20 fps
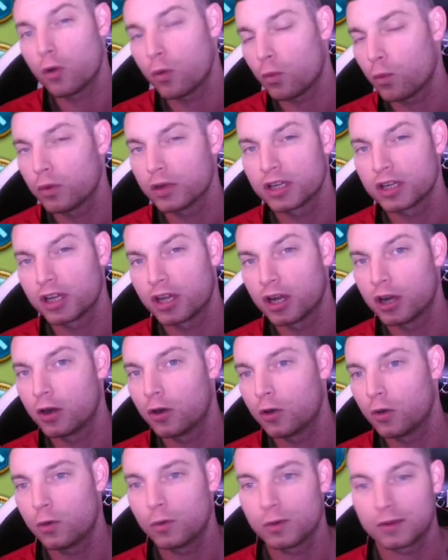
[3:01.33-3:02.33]
want to
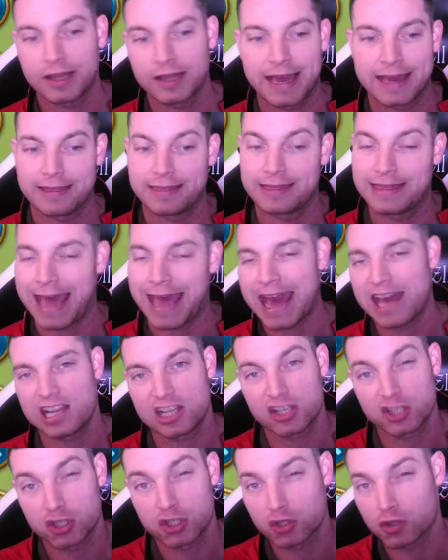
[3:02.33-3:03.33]
go like that
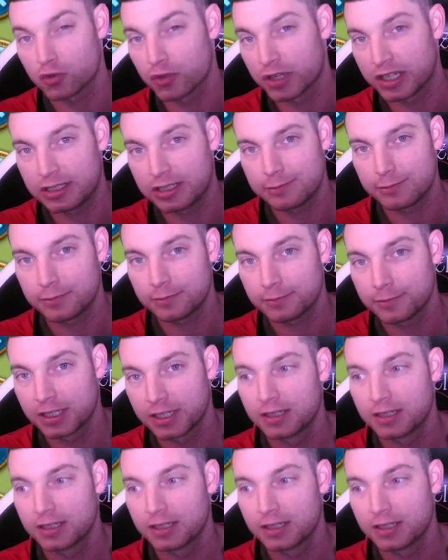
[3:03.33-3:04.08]
extreme,